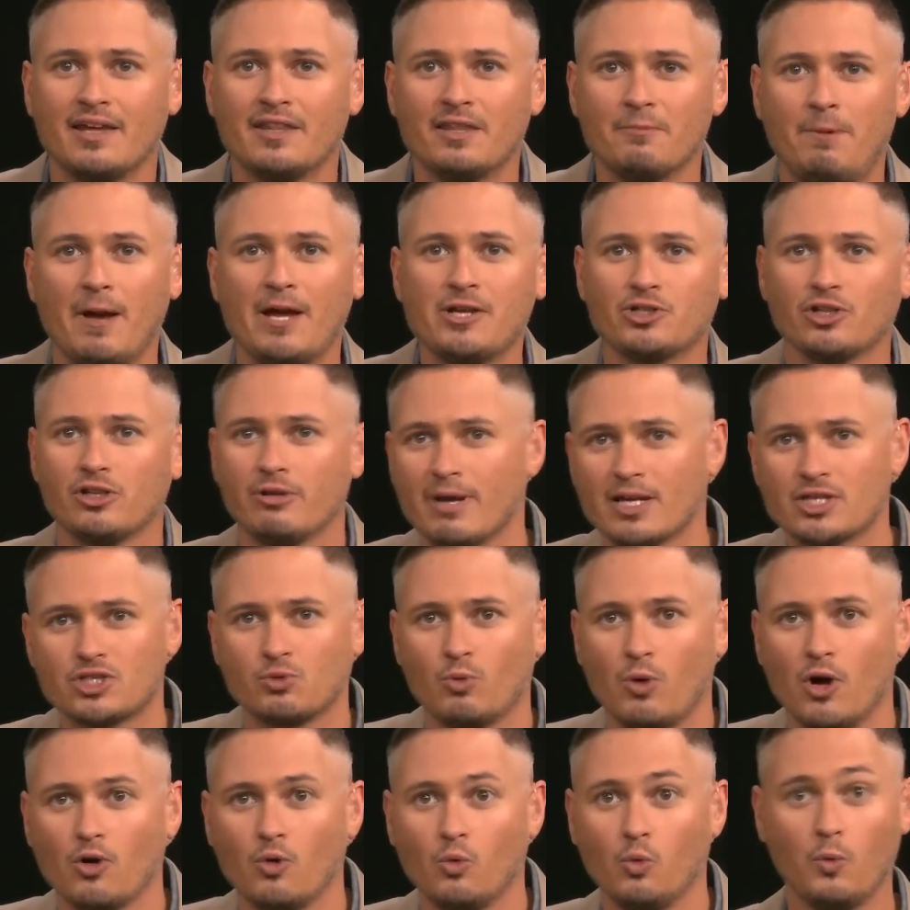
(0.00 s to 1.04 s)
The pendulum has
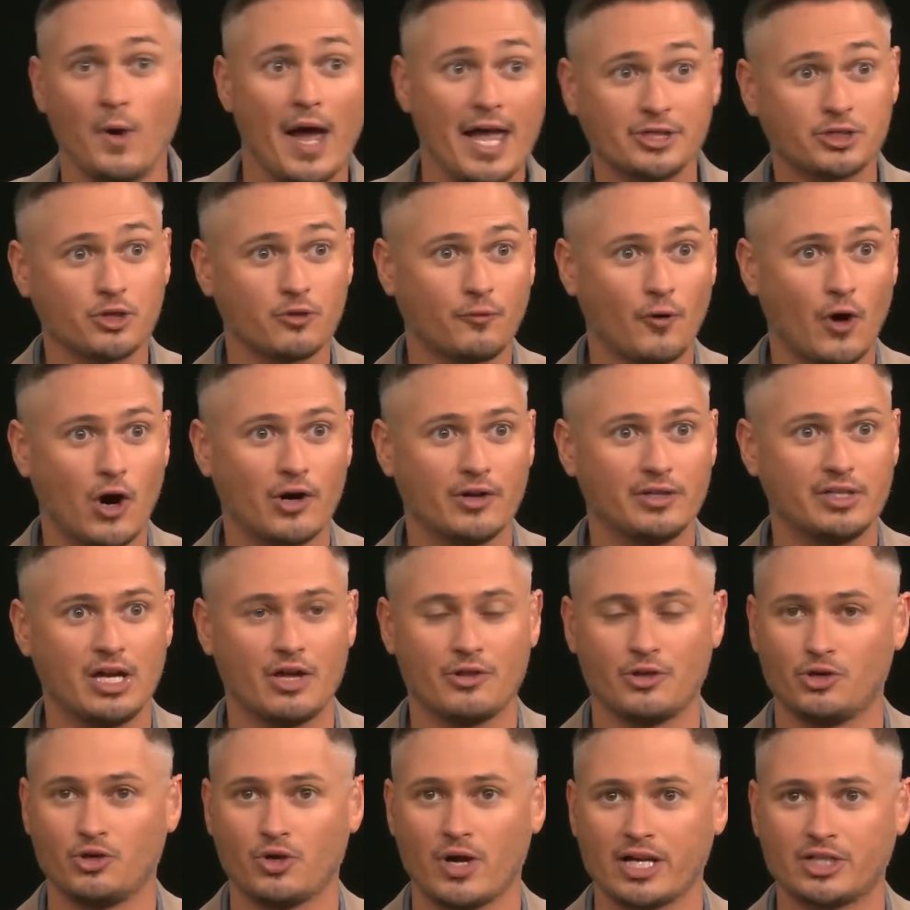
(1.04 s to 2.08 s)
swung way too far in the
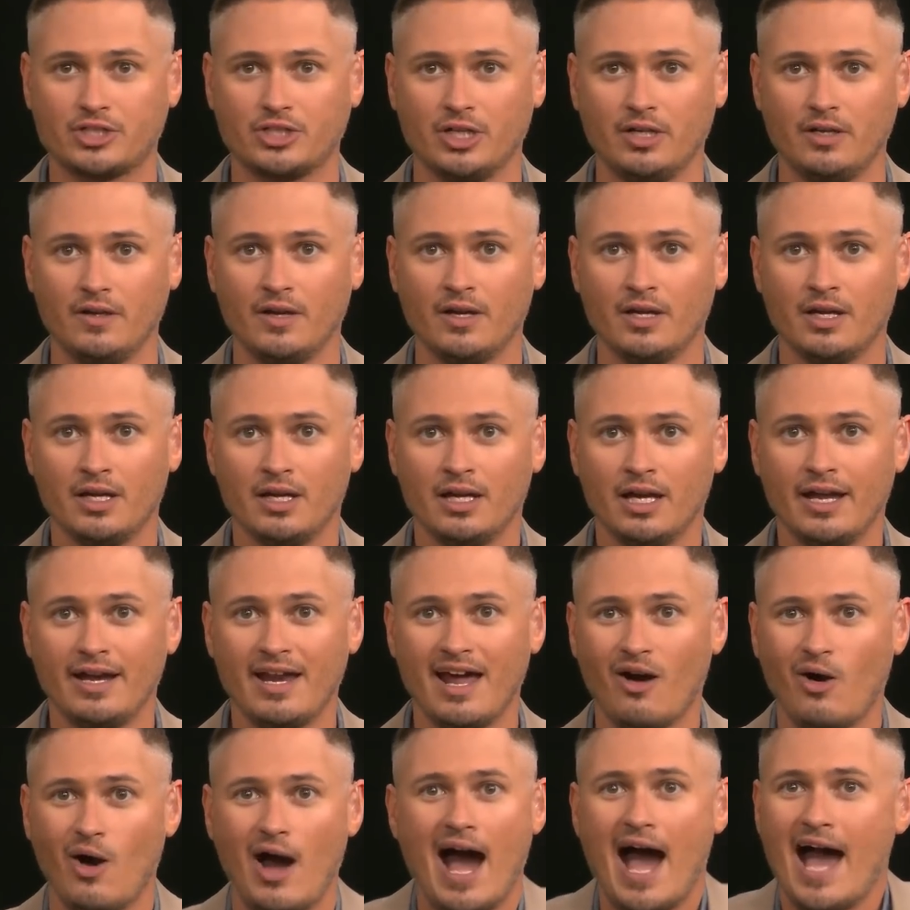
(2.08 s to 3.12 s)
other direction, and
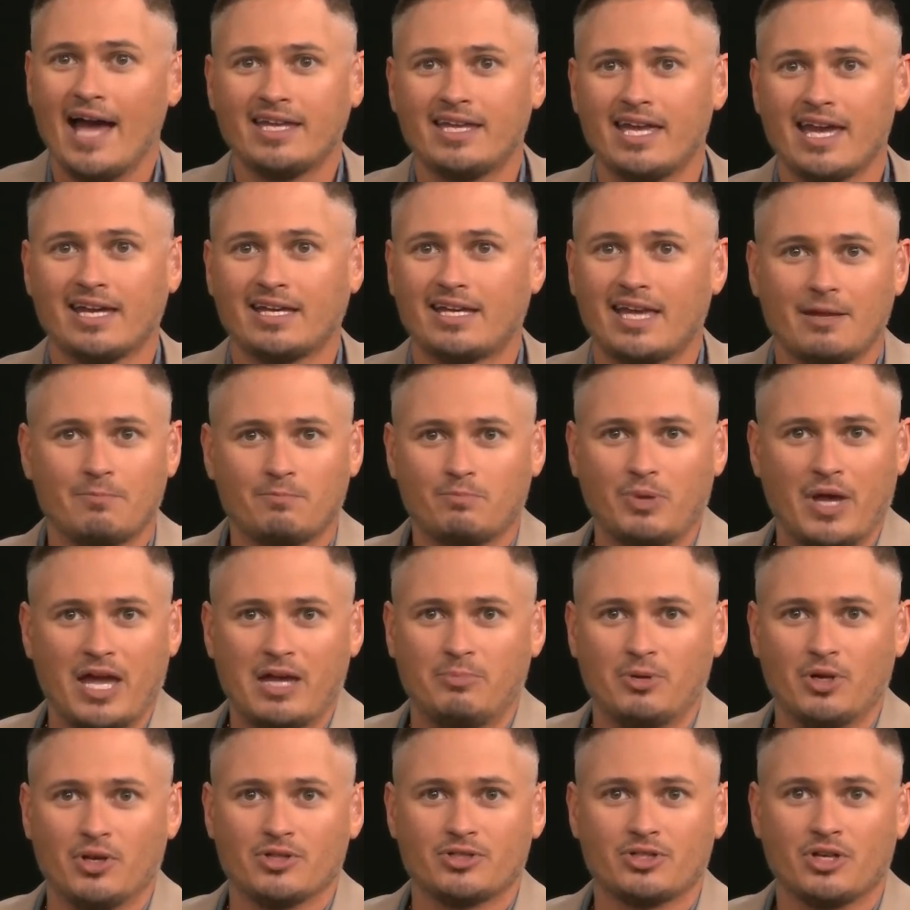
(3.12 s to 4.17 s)
now I can't get pain
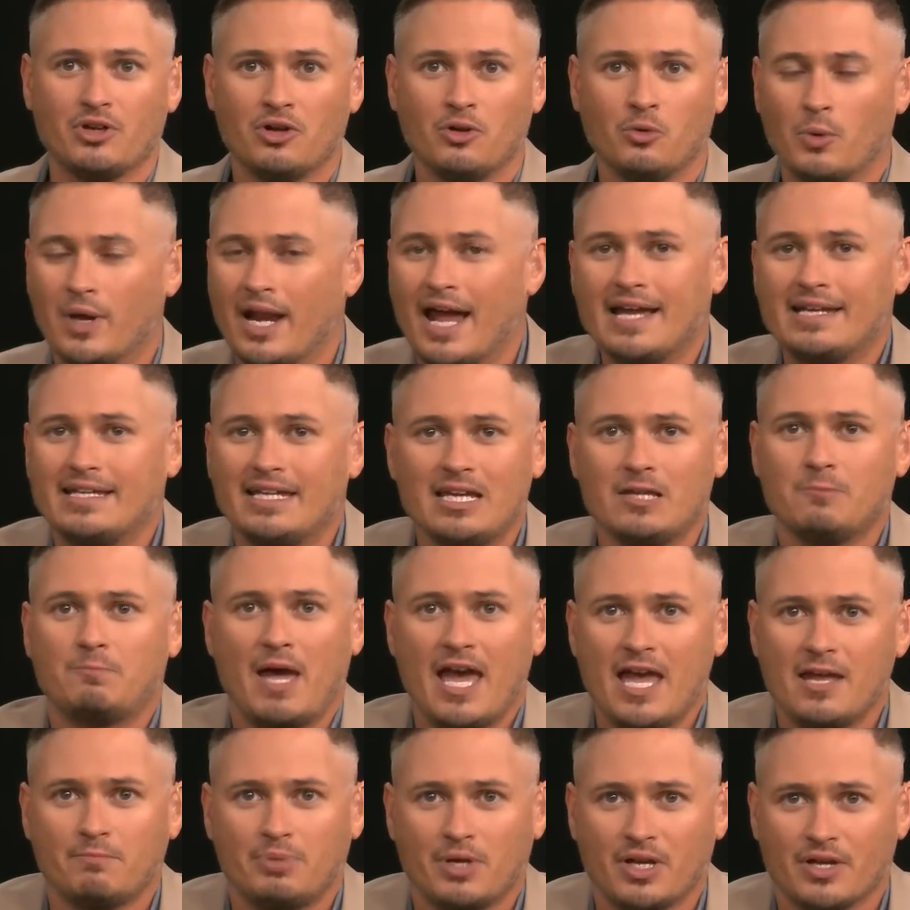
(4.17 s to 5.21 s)
pills when I need
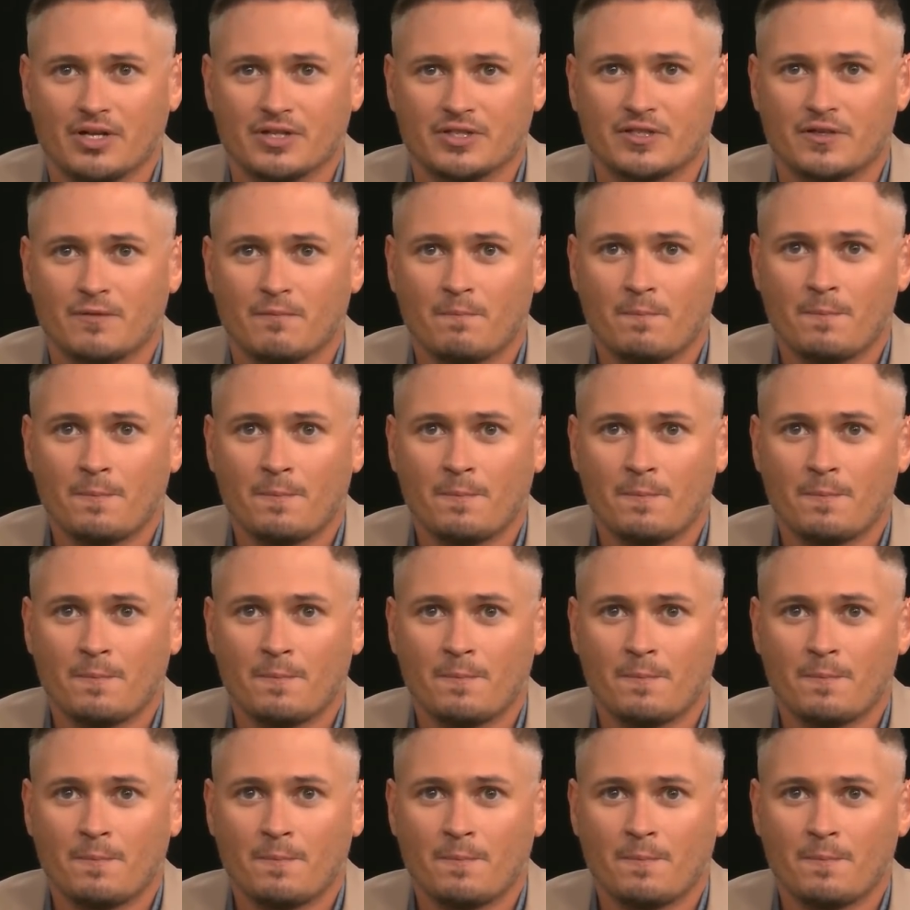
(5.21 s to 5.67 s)
pain pills.